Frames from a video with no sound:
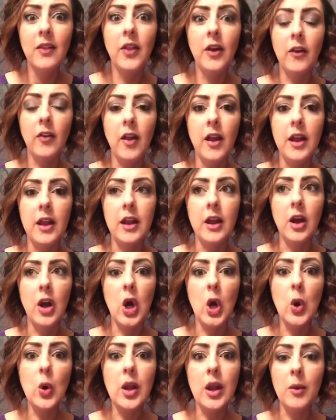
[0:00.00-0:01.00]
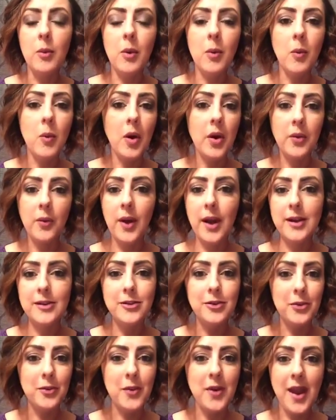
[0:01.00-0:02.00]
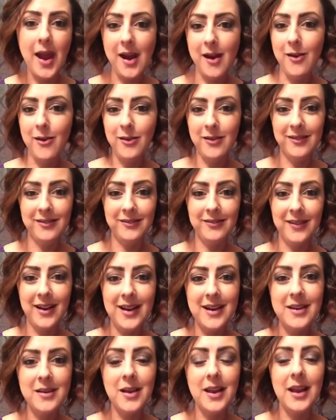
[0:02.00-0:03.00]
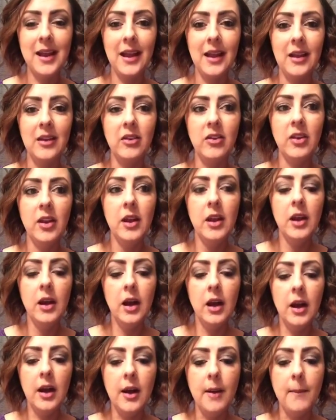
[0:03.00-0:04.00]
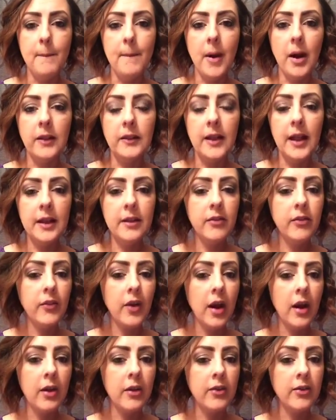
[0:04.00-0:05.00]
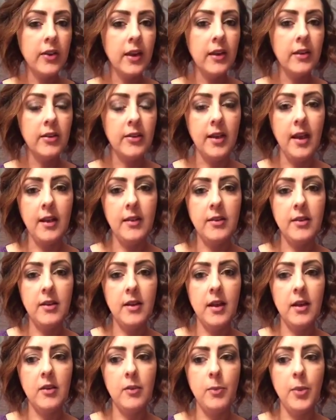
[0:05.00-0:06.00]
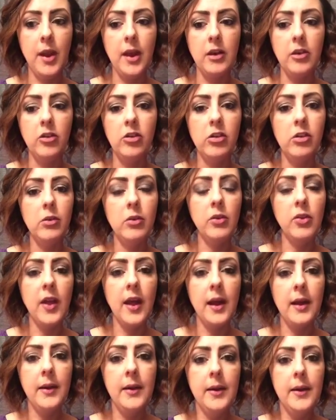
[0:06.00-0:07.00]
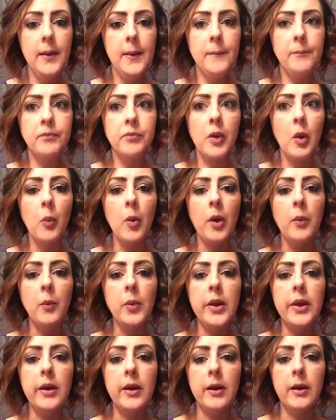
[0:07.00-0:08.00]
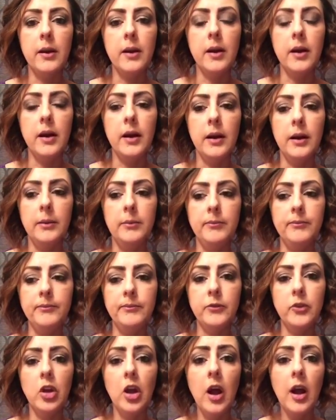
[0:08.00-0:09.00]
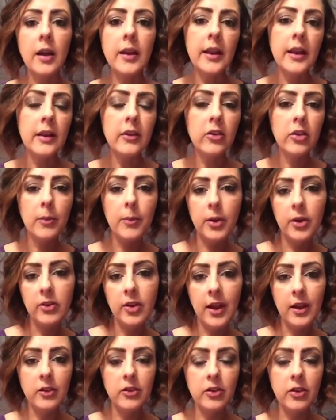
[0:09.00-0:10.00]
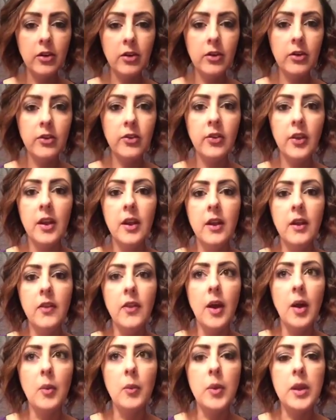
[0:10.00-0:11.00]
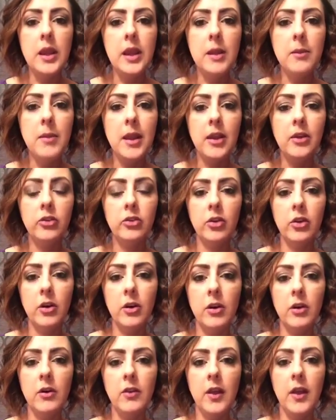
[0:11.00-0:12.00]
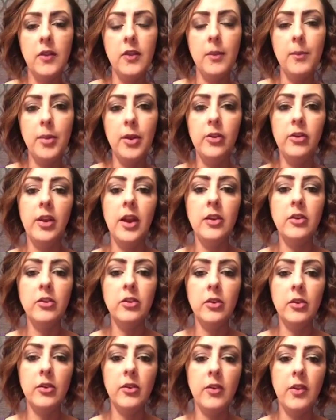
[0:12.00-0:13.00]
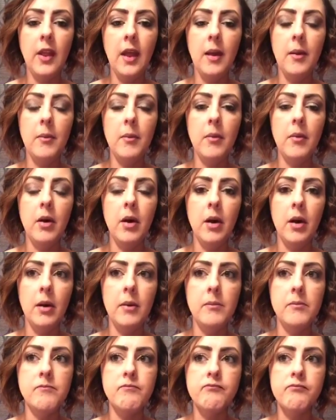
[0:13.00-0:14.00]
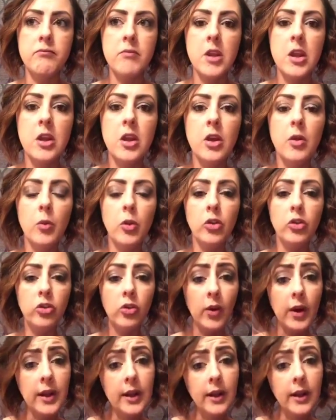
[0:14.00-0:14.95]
they're like, okay, well, what do I do now? Right? And a lot of our success has been too that when we are talking to potentials, that we make sure that the potentials that would join